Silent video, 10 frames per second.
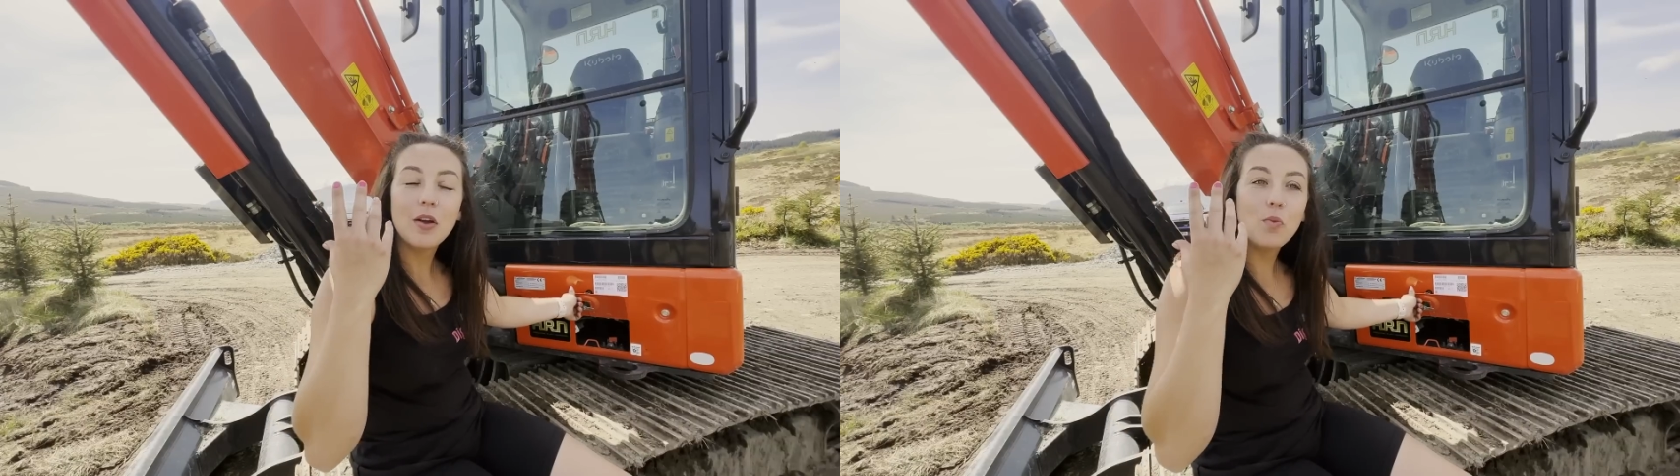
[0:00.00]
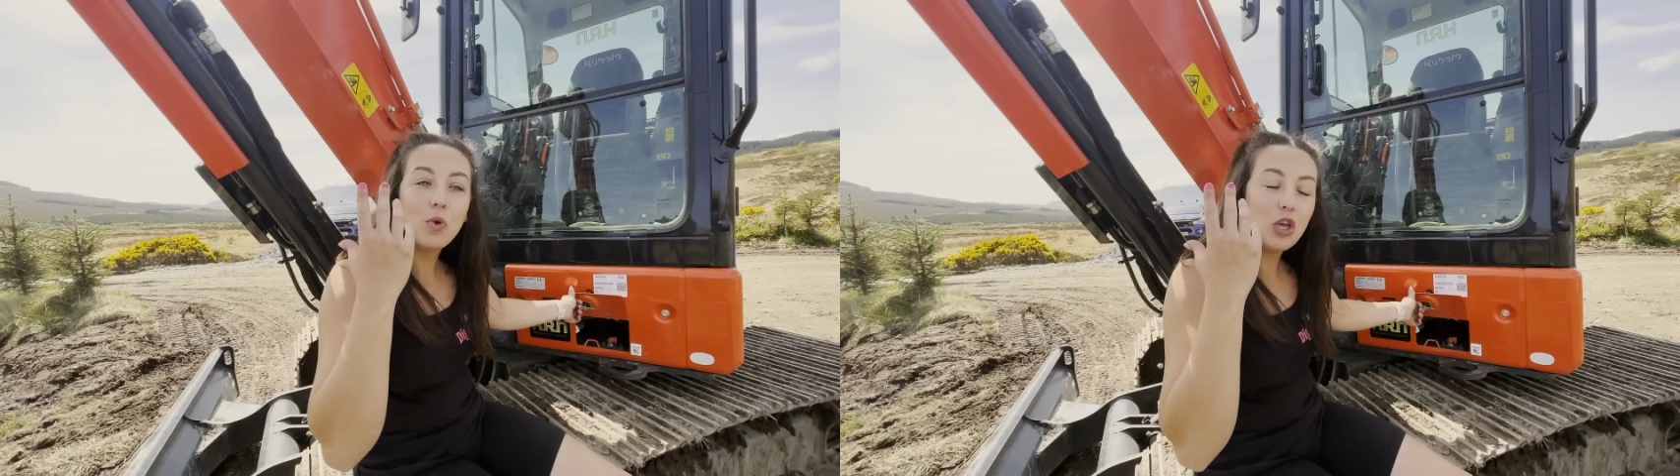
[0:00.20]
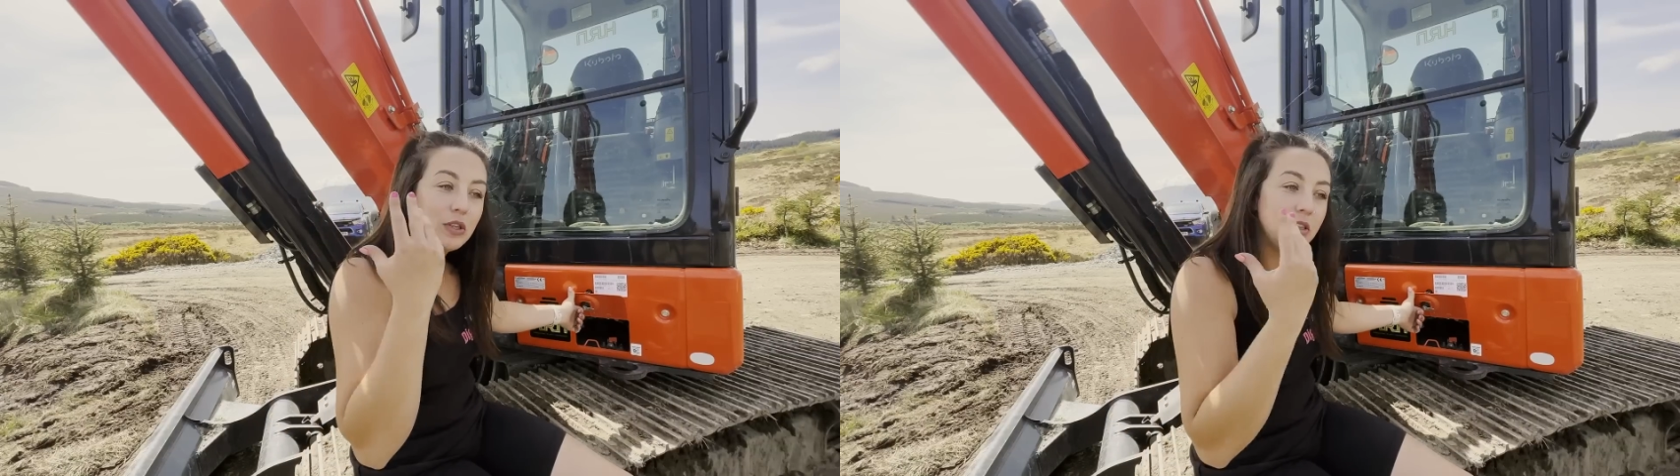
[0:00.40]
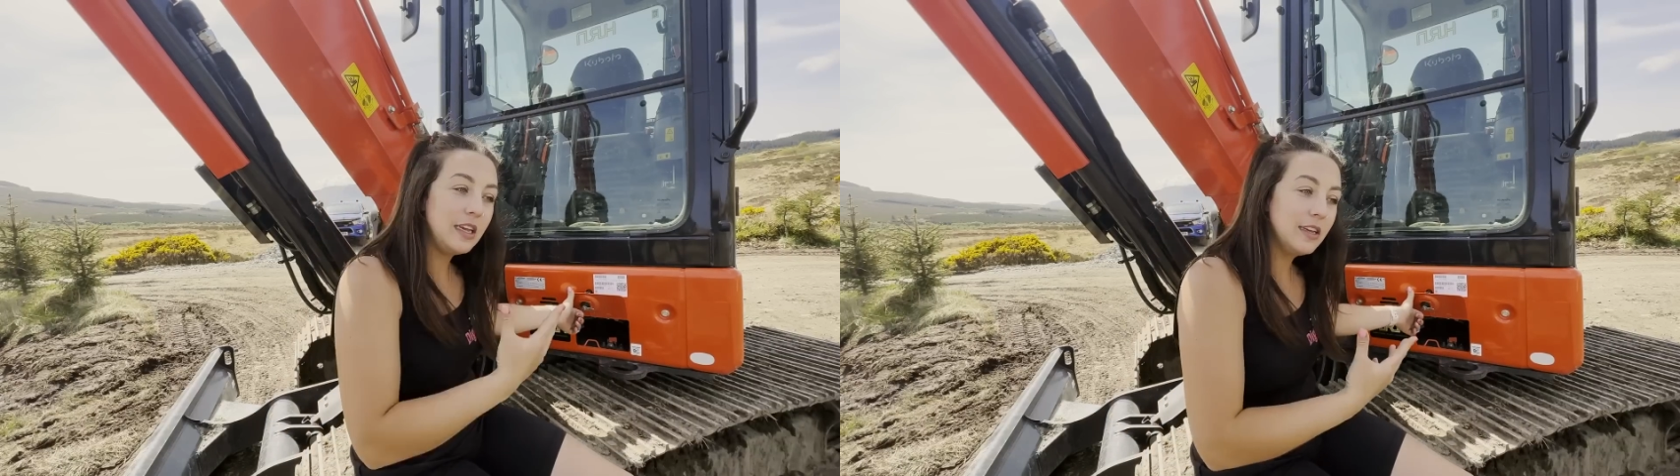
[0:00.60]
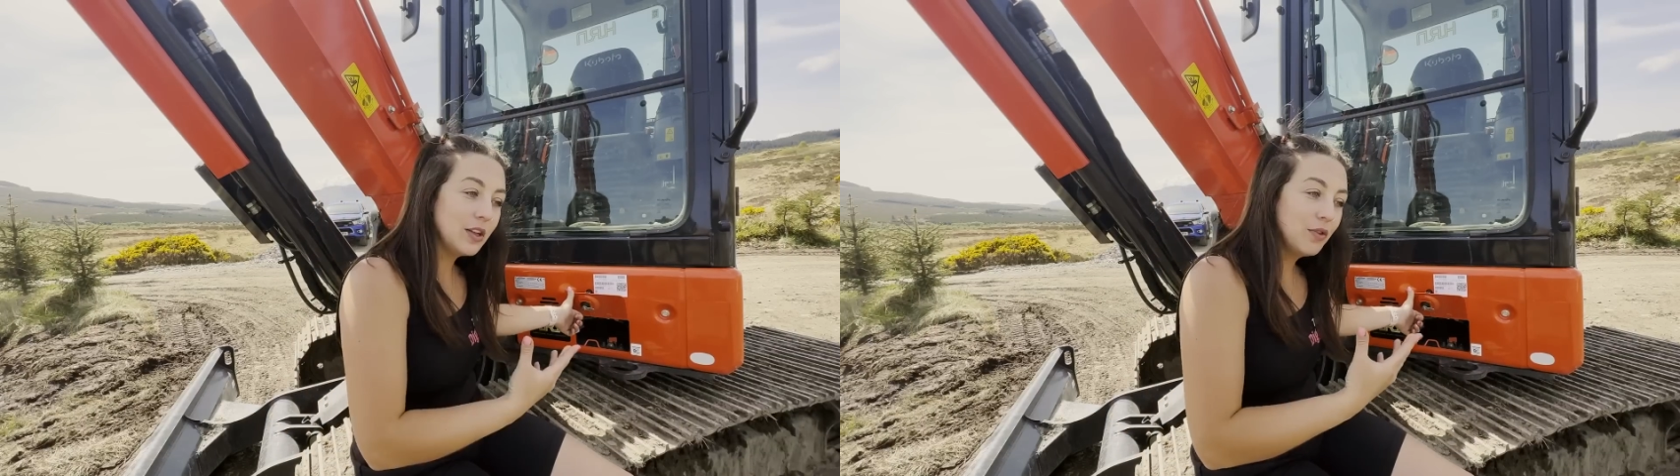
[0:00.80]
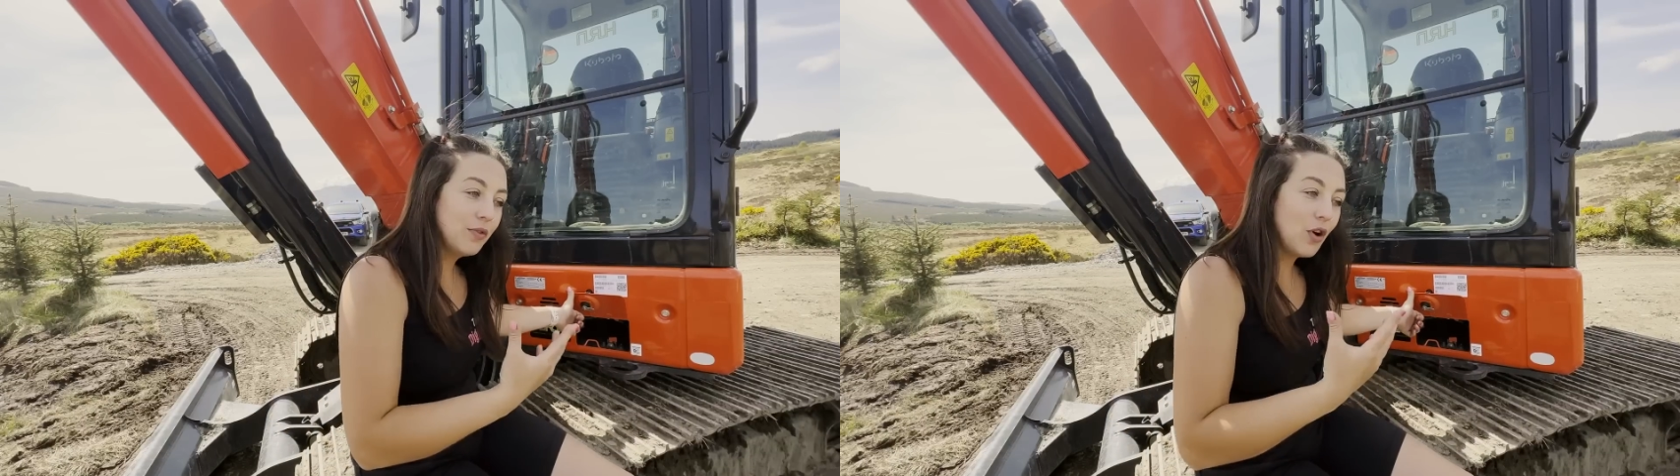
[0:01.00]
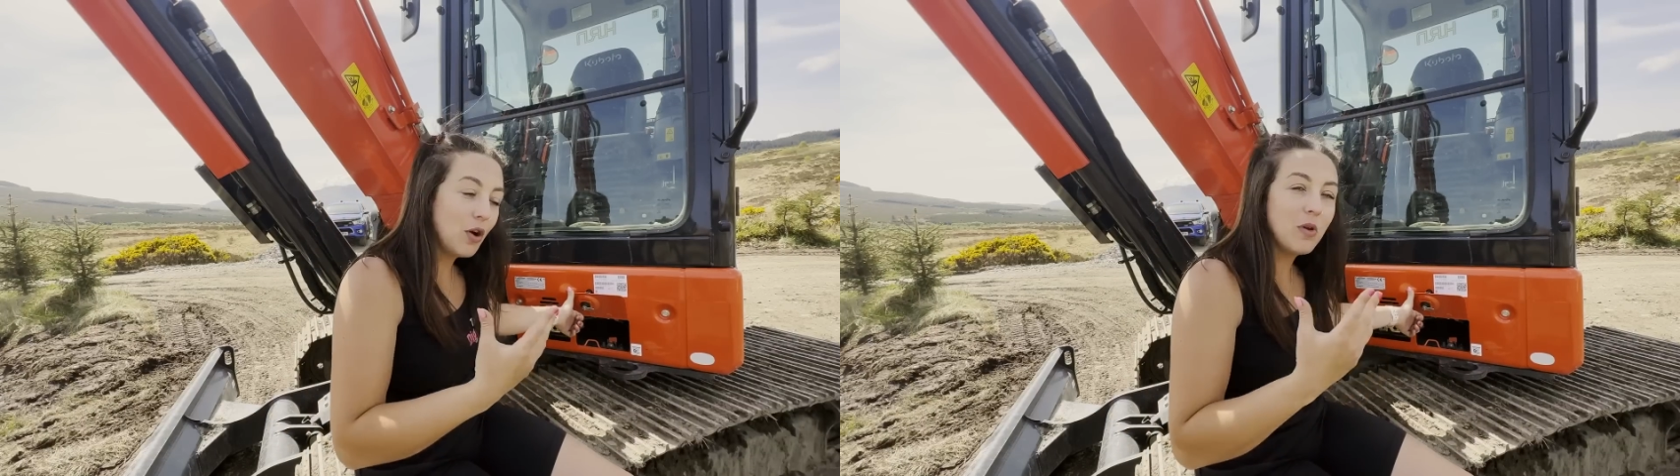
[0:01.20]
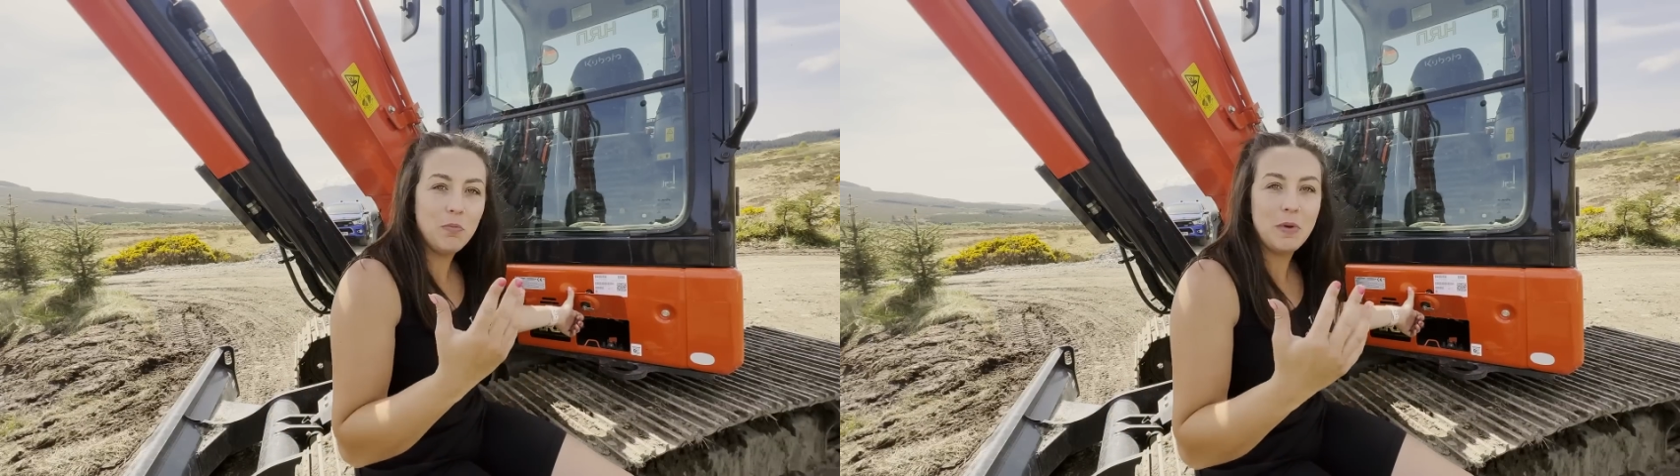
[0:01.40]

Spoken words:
we use diesel for, well,